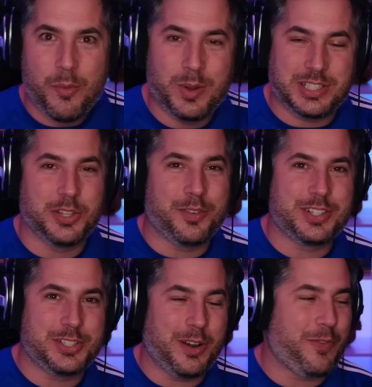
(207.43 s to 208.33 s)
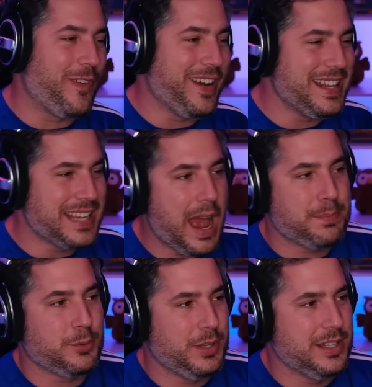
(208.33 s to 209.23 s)
With Silver Surfer, it's
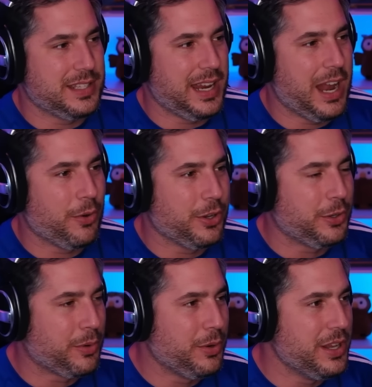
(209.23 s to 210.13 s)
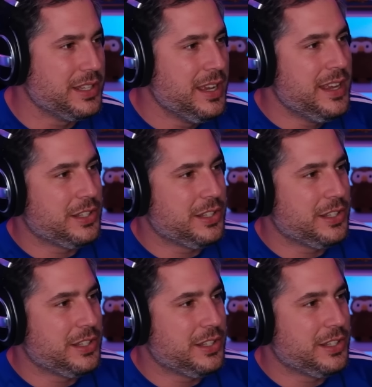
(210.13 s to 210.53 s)
absolutely insane how good Groot is.